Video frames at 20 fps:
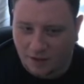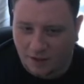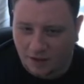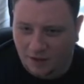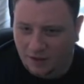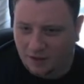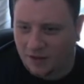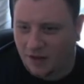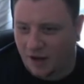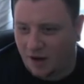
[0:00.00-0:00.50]

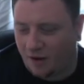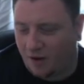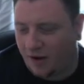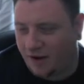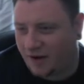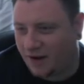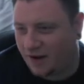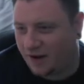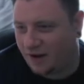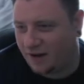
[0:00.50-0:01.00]
No,
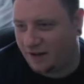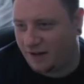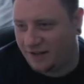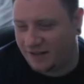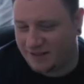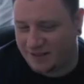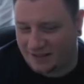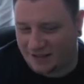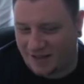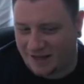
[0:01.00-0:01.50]
I can't
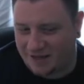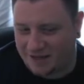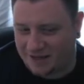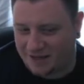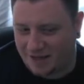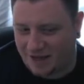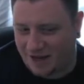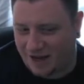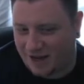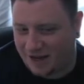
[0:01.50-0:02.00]
cling to
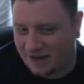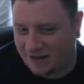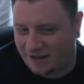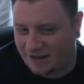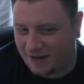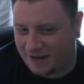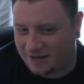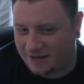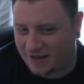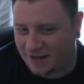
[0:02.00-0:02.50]
ledges yet either,
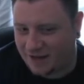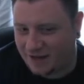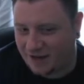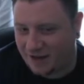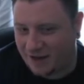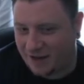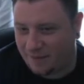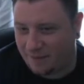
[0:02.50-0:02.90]
Dante.